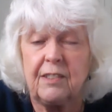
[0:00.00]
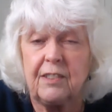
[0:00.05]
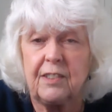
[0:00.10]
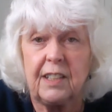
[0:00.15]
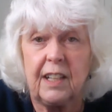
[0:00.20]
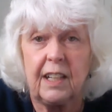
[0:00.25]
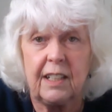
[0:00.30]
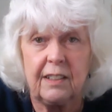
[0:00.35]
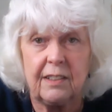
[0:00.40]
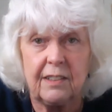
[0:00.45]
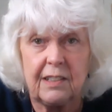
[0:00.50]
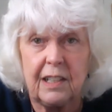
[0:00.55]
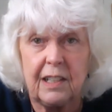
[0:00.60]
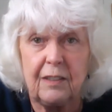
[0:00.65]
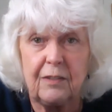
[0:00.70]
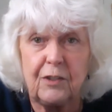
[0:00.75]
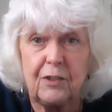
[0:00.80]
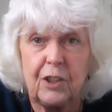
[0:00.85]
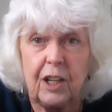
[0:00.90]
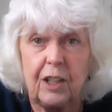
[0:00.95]
stuck in
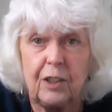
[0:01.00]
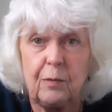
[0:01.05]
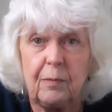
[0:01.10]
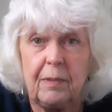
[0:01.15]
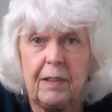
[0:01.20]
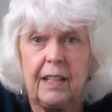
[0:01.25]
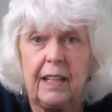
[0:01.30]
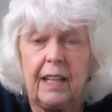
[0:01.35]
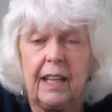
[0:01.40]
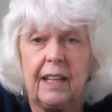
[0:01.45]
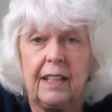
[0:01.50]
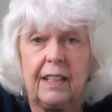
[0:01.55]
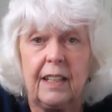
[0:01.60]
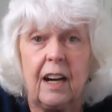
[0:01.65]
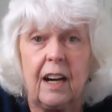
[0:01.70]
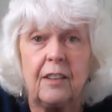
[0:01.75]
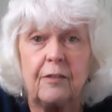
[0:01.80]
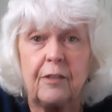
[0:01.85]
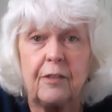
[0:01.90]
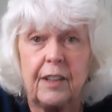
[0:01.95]
self-judgment and
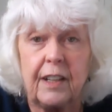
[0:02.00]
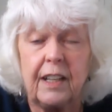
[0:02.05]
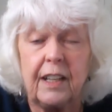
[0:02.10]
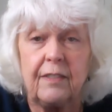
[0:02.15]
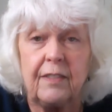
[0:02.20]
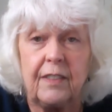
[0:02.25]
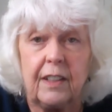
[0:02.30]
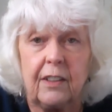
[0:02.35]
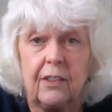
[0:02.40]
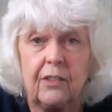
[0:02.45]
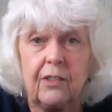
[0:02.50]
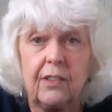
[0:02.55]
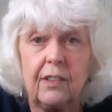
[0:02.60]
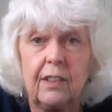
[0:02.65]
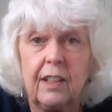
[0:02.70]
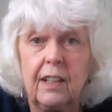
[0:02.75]
unforgiveness.